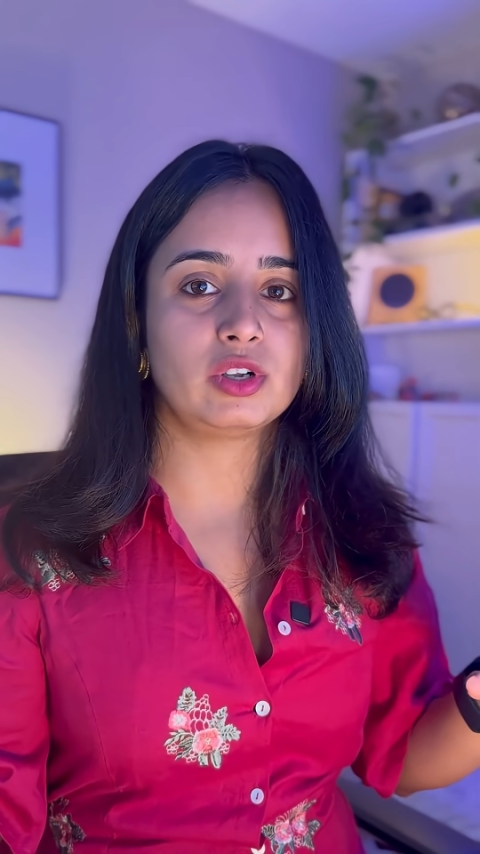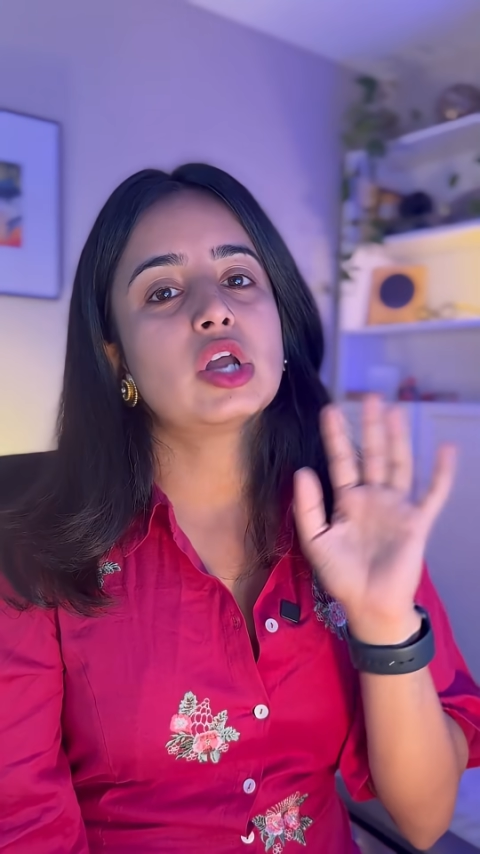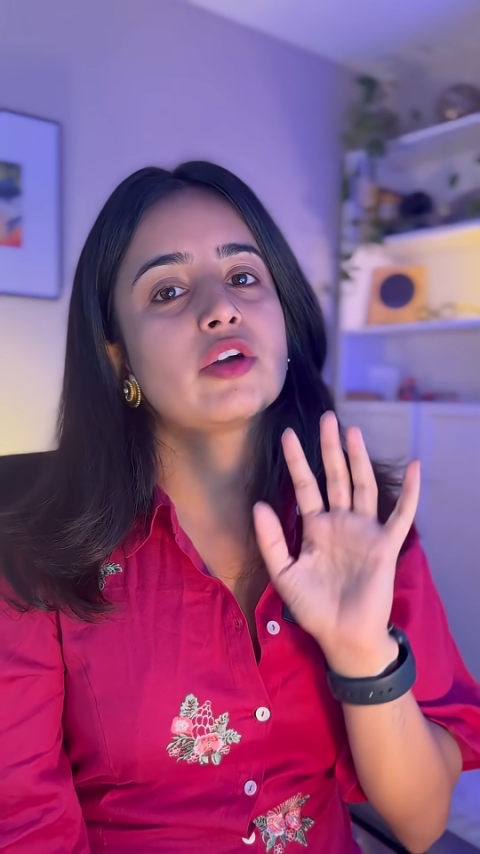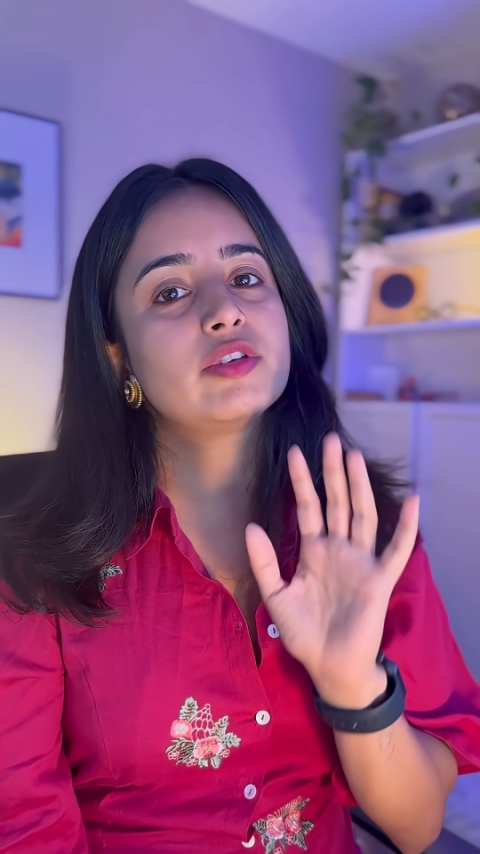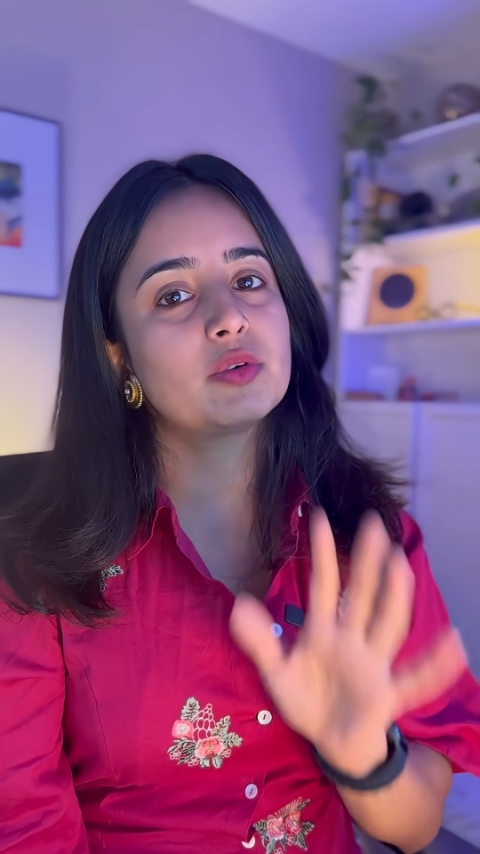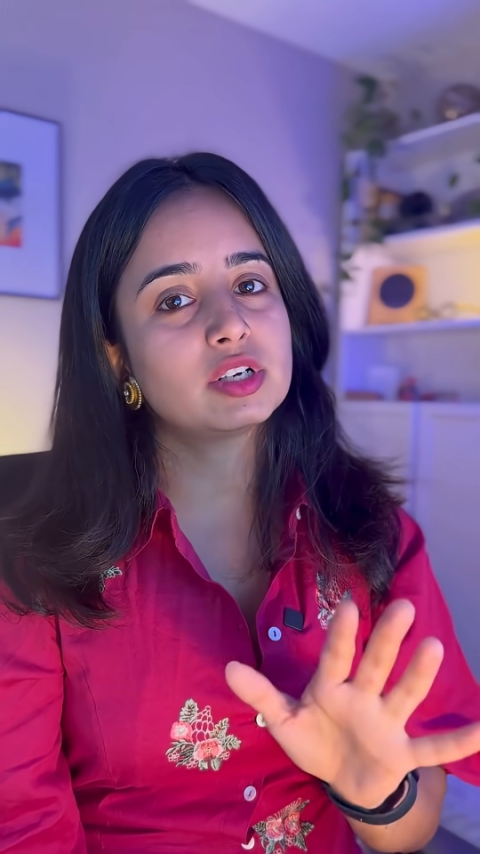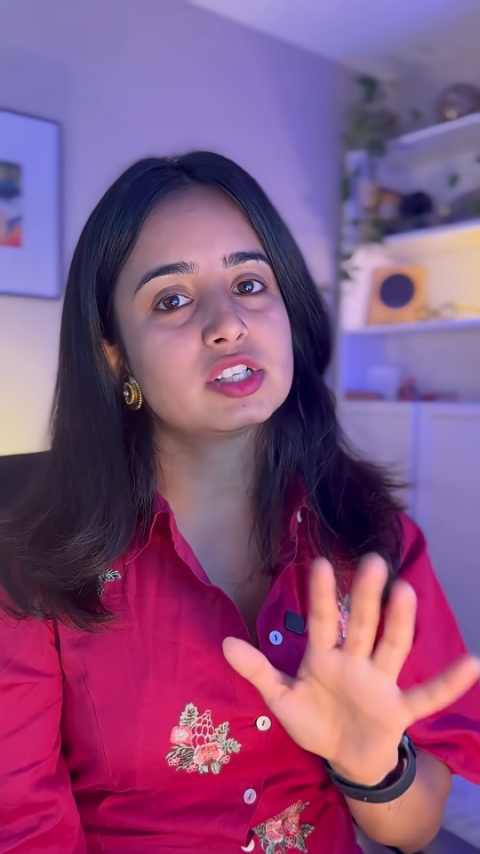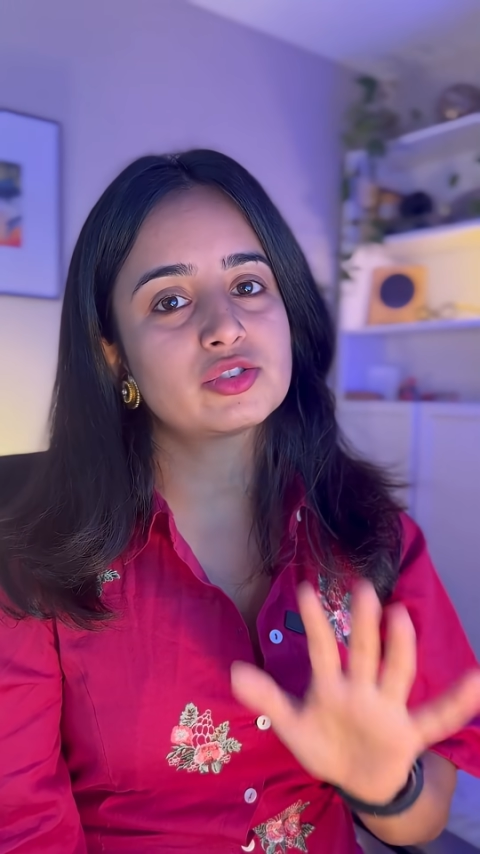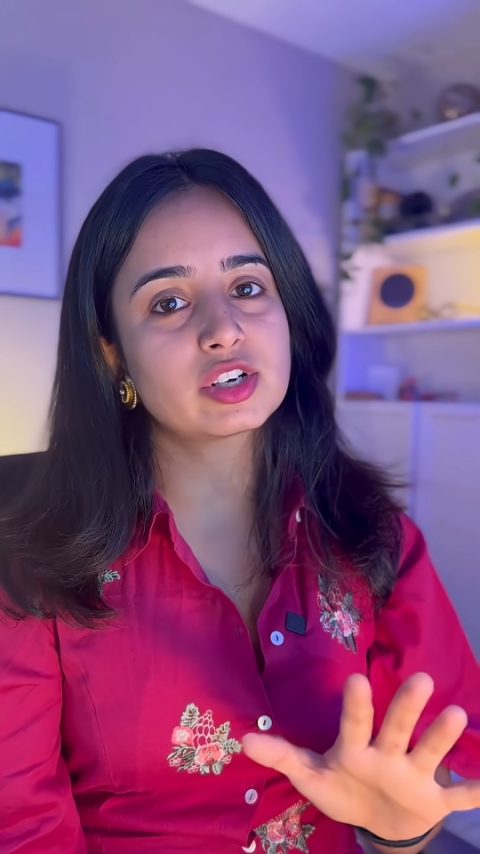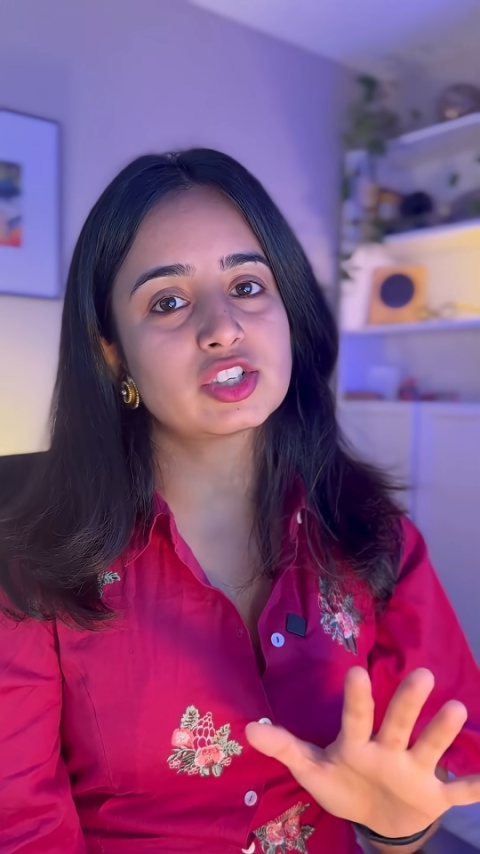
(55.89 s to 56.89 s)
Now, if you want a
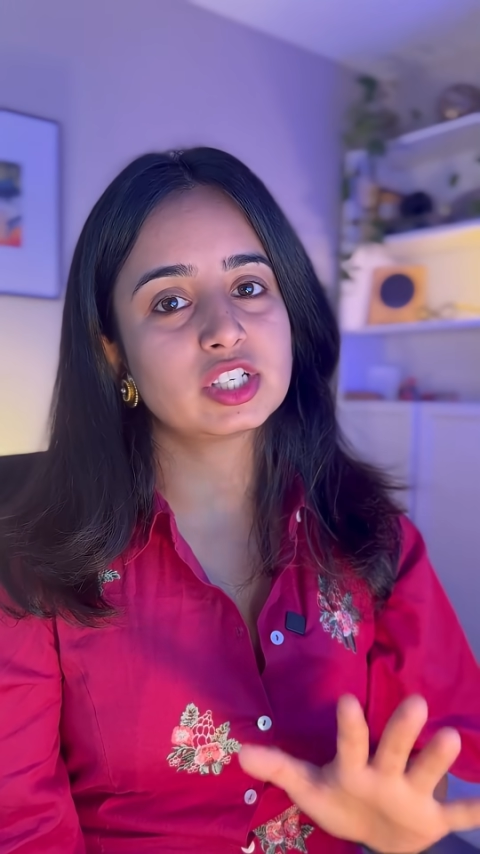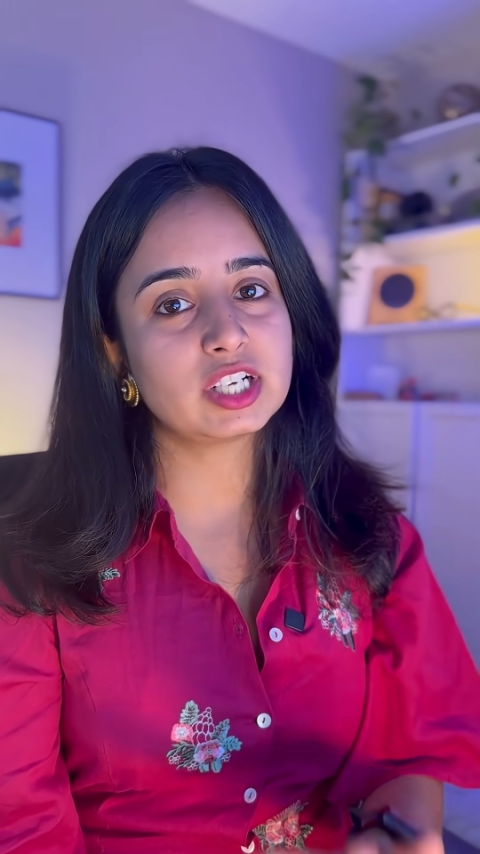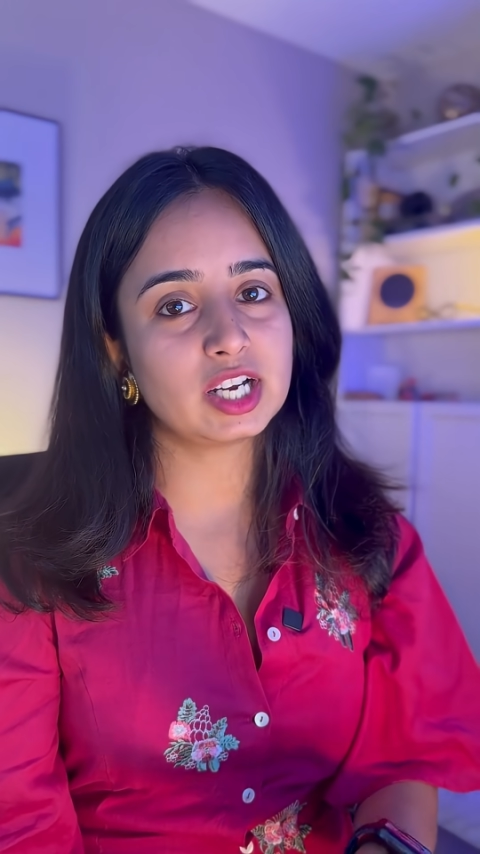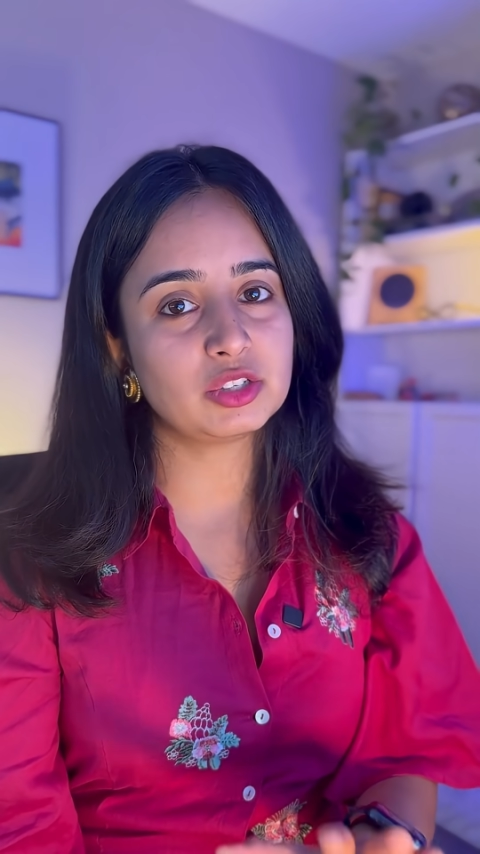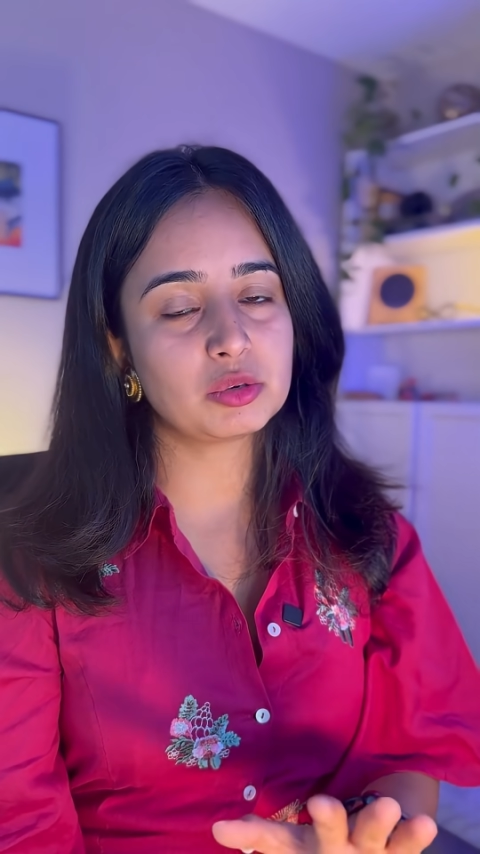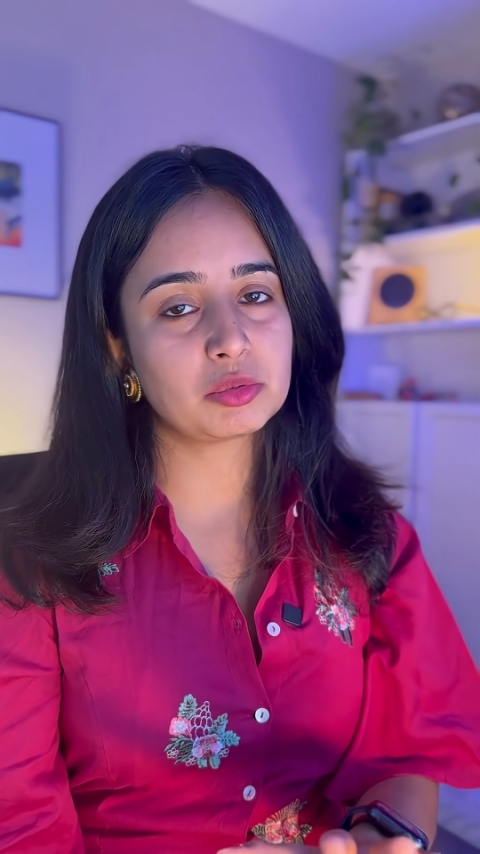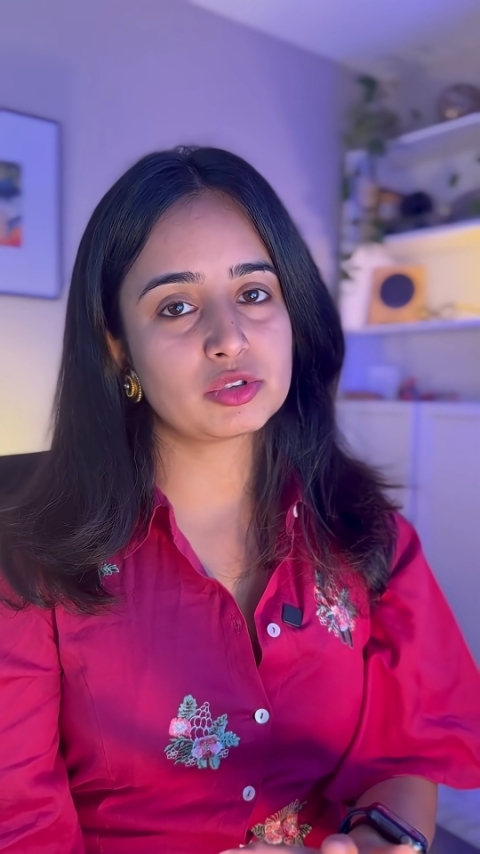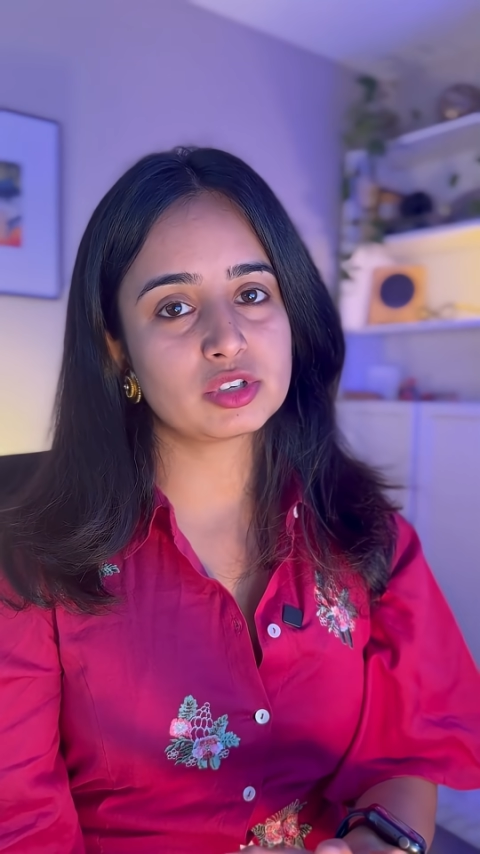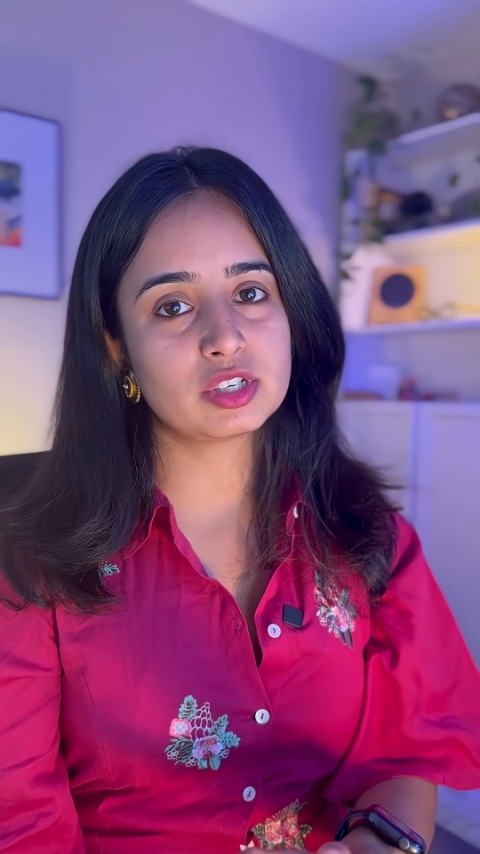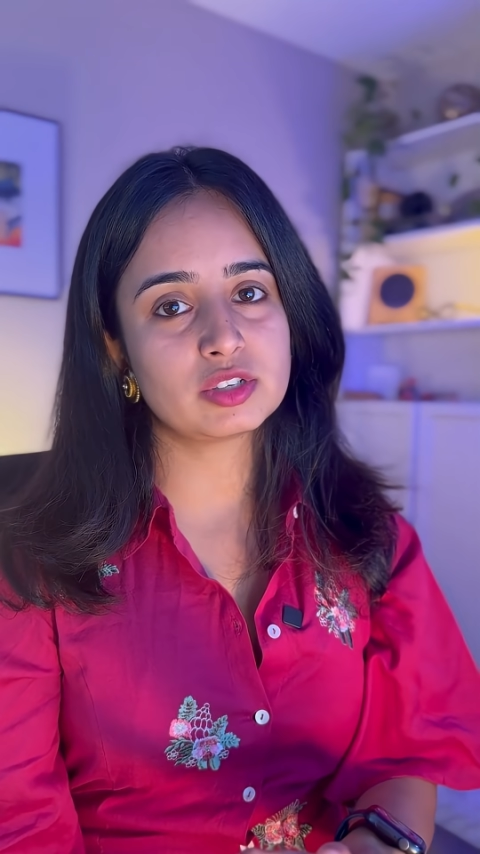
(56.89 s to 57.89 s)
structured guide to
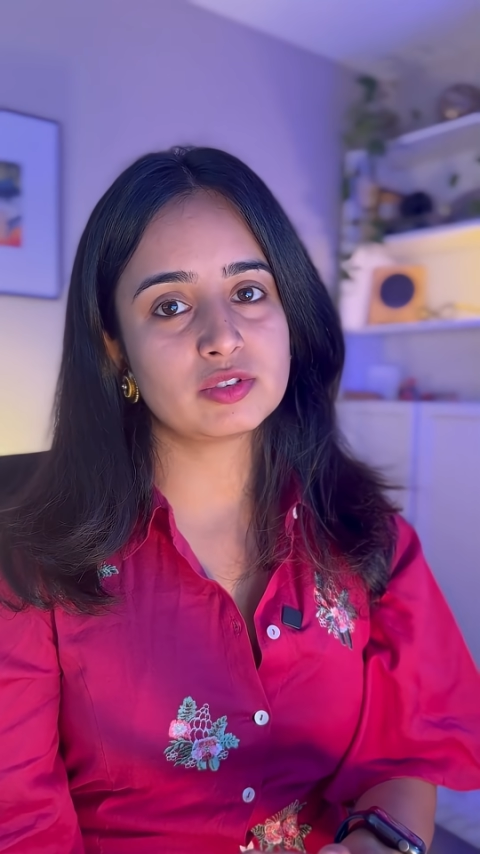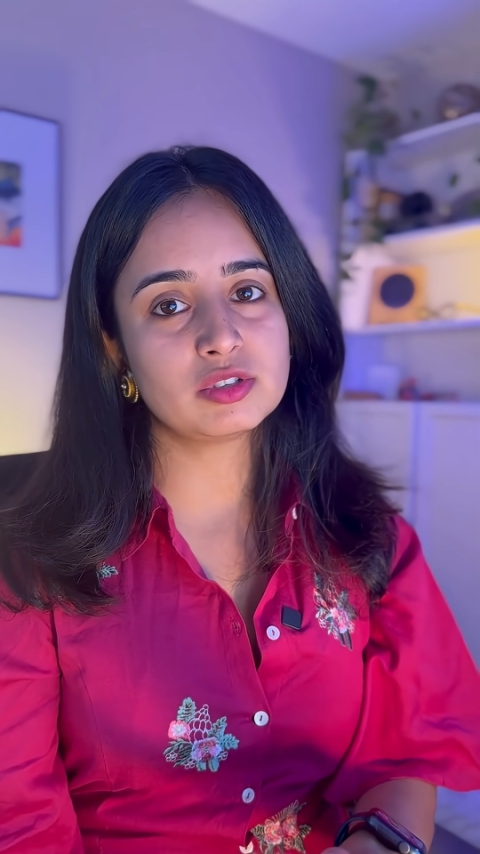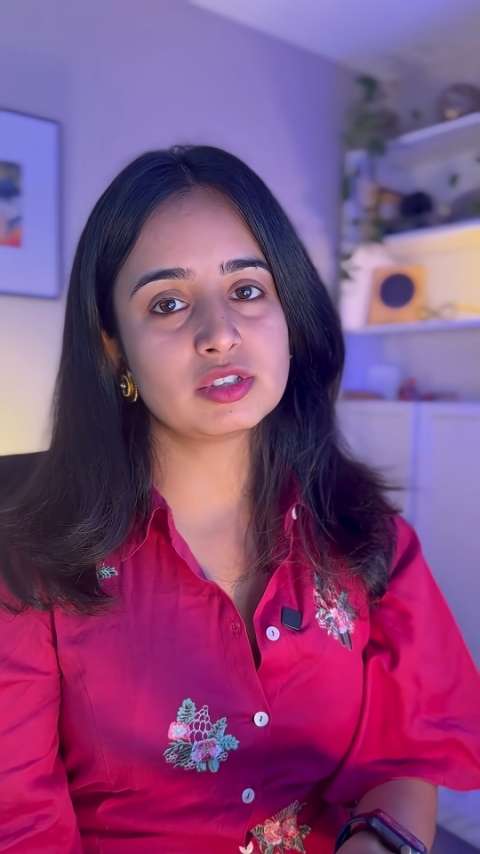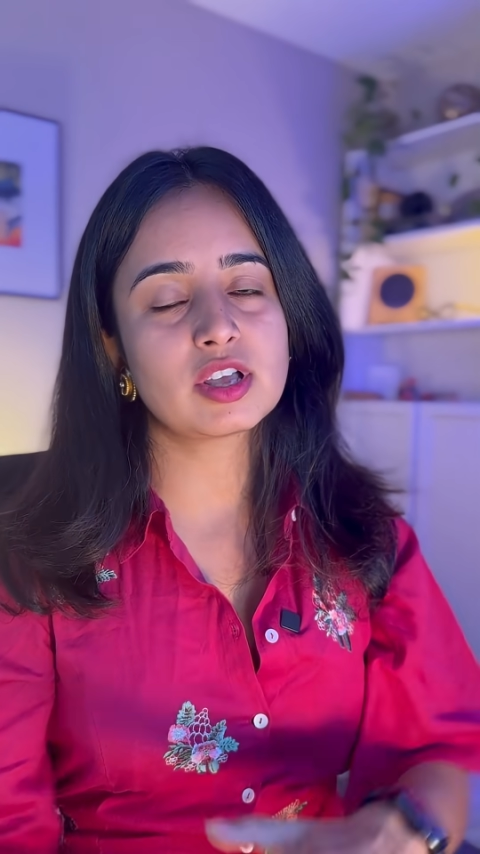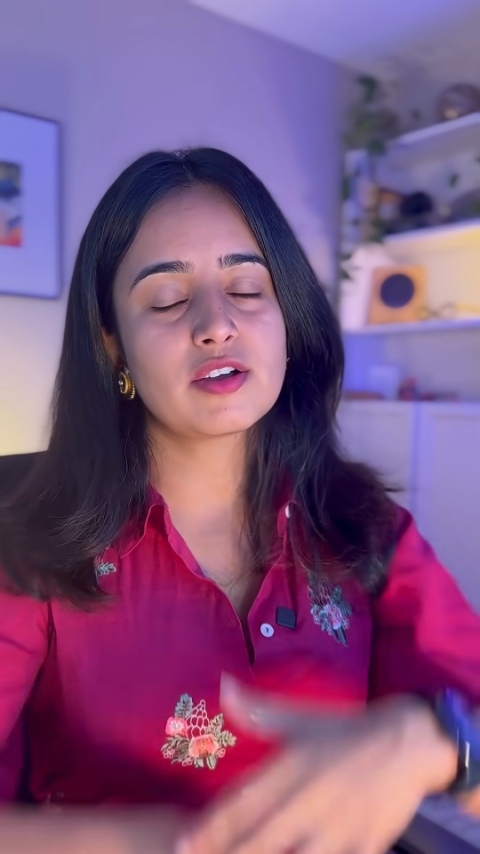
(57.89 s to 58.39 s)
approaching interviews,